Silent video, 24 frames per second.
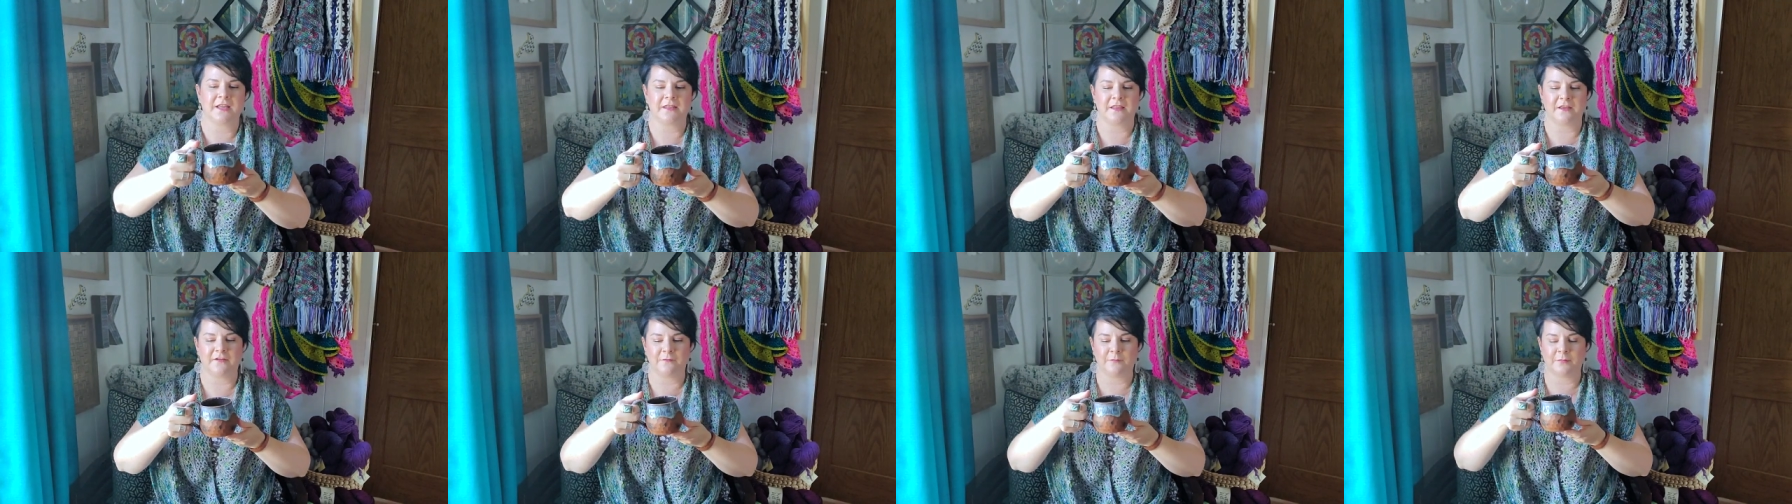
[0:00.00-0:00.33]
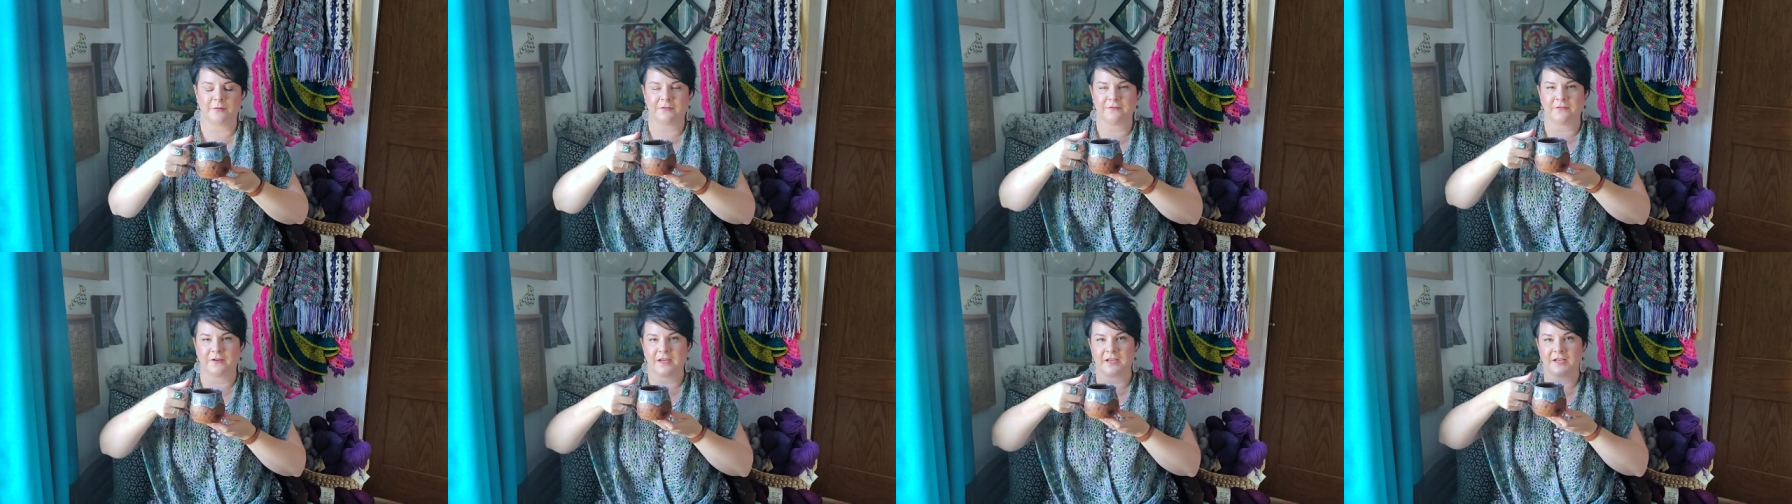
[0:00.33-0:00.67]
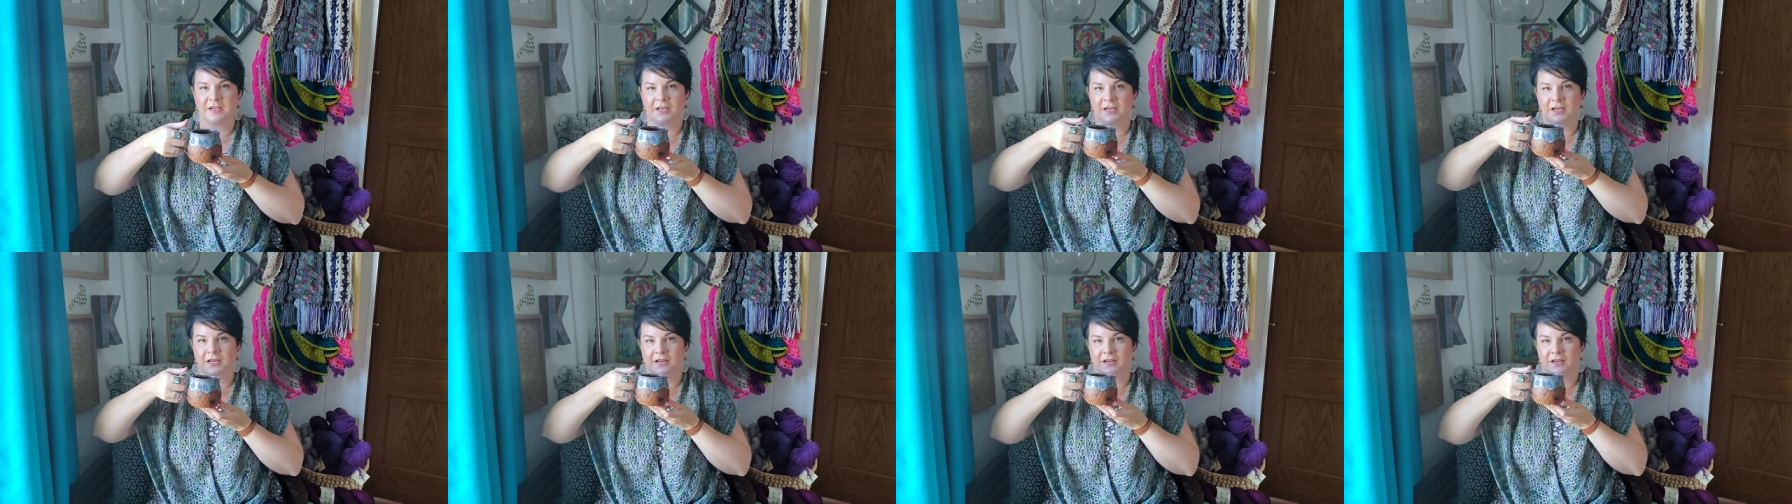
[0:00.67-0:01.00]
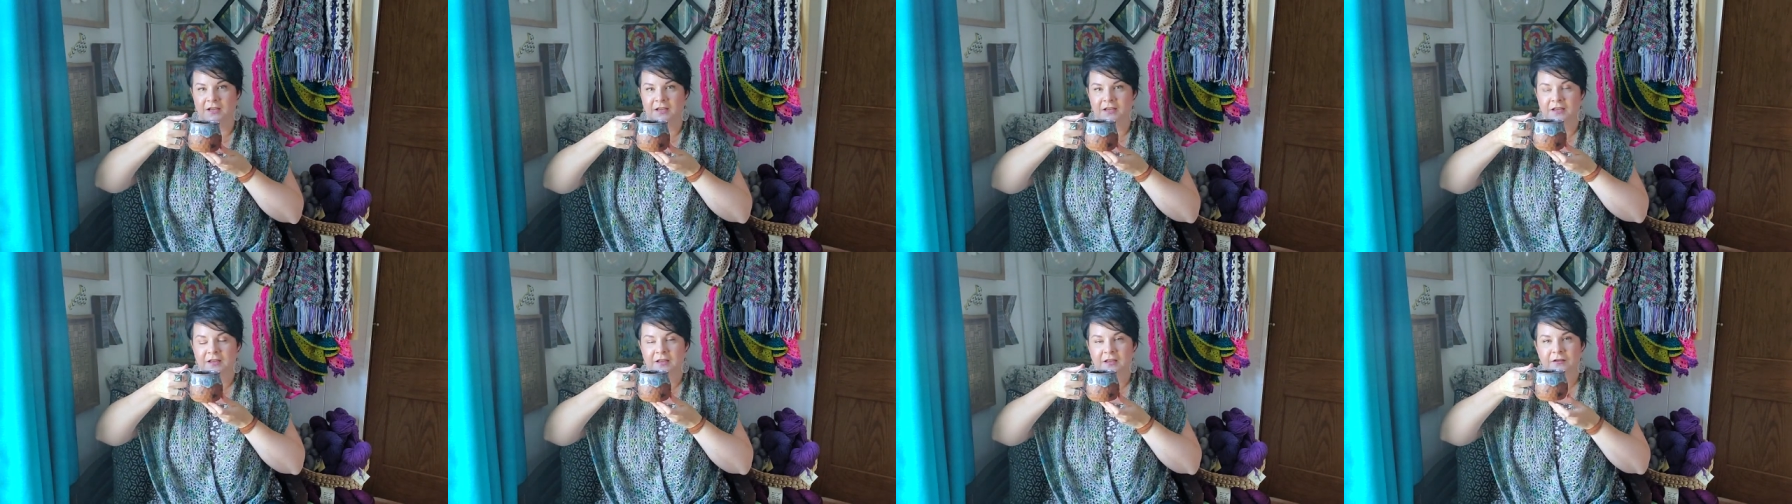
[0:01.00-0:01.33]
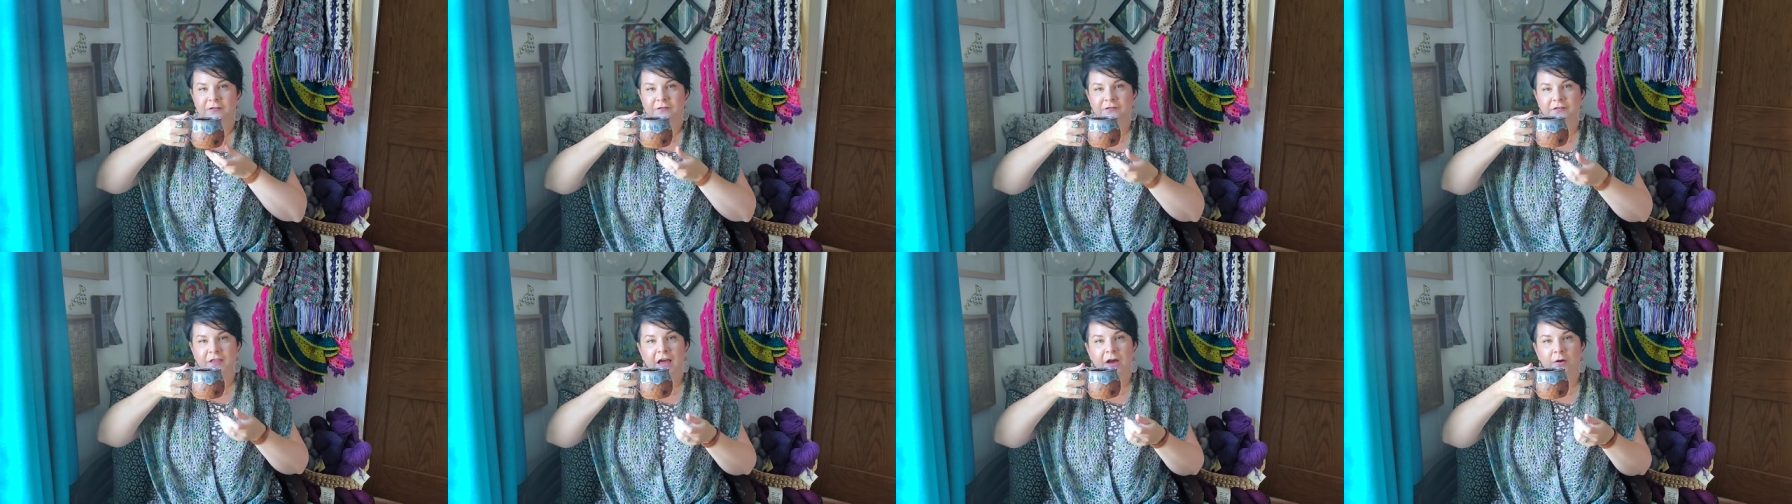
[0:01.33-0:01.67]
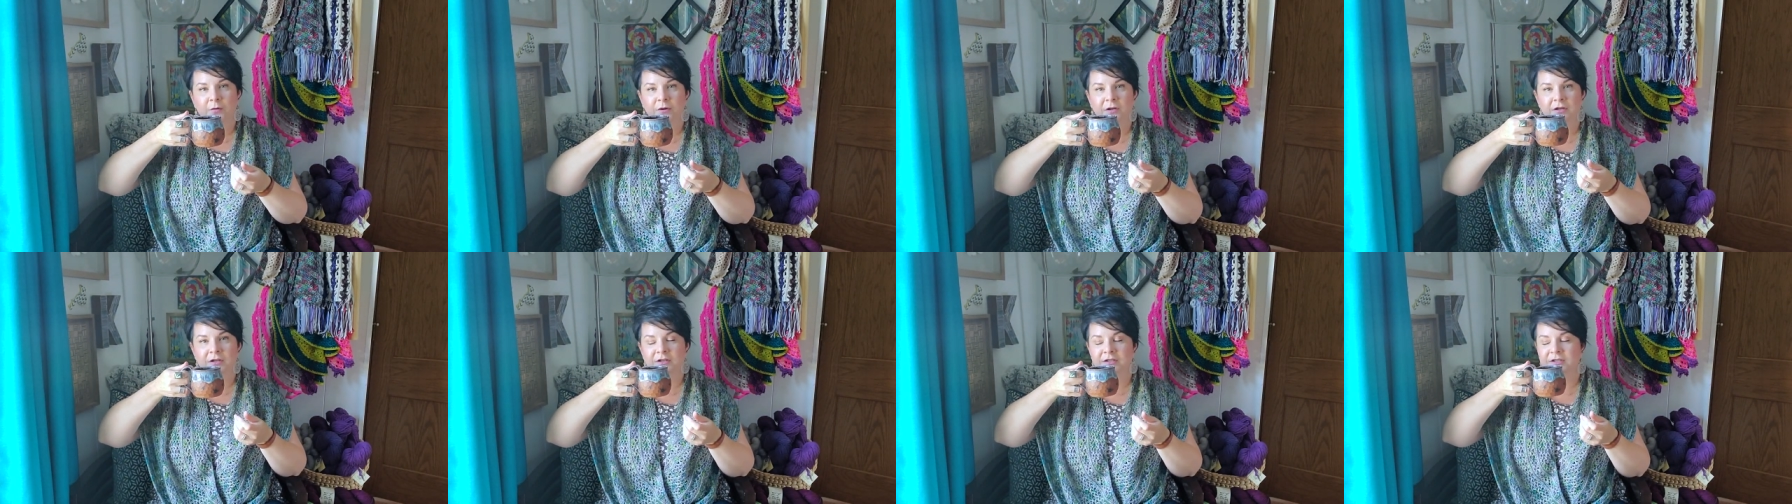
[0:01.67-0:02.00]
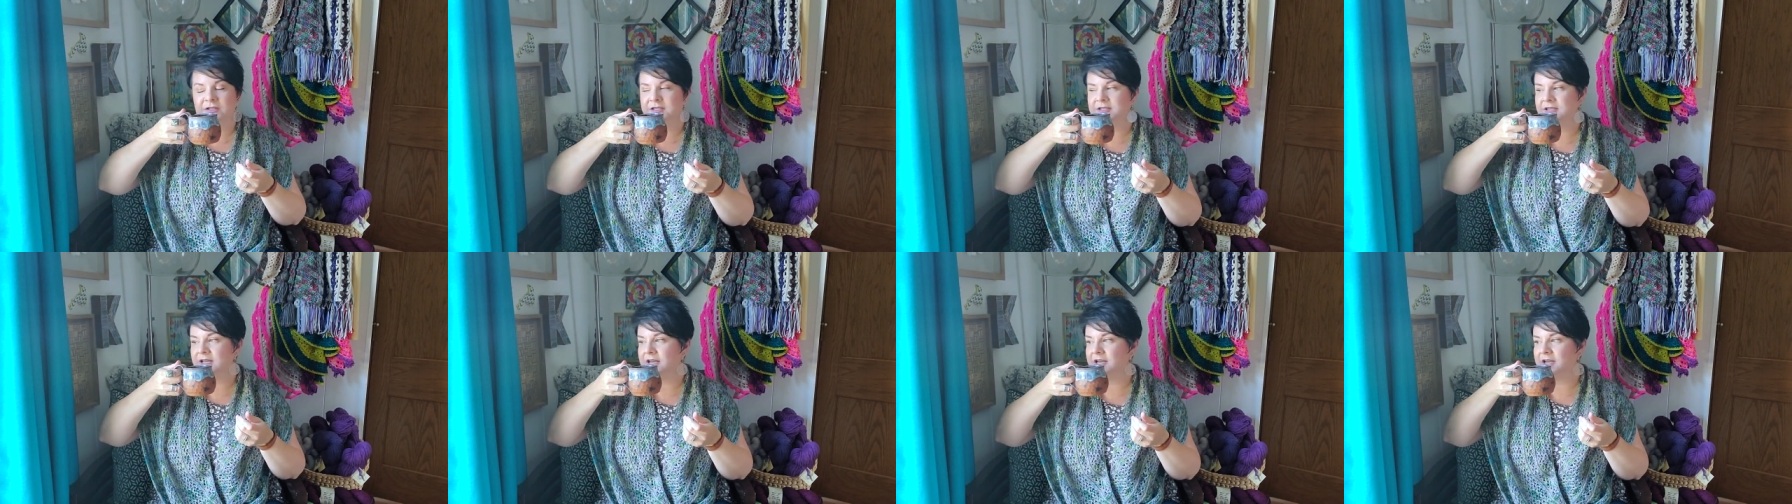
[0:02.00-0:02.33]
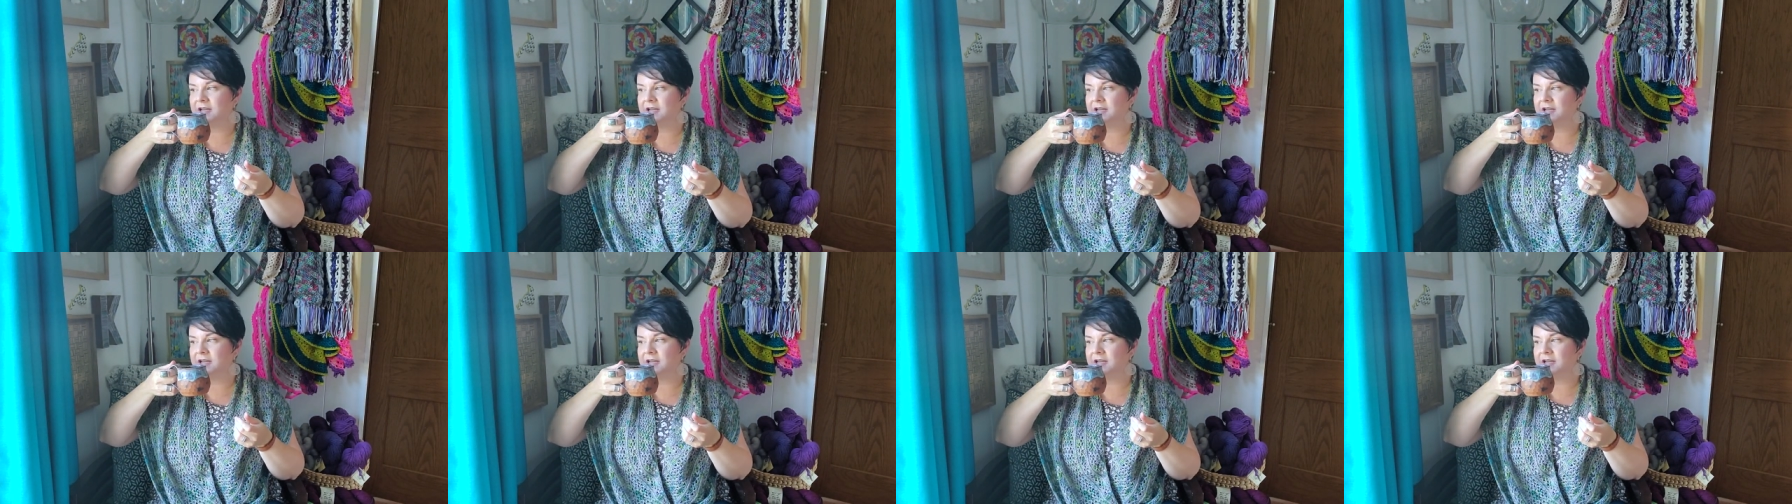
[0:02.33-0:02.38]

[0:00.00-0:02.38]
I love providing flowers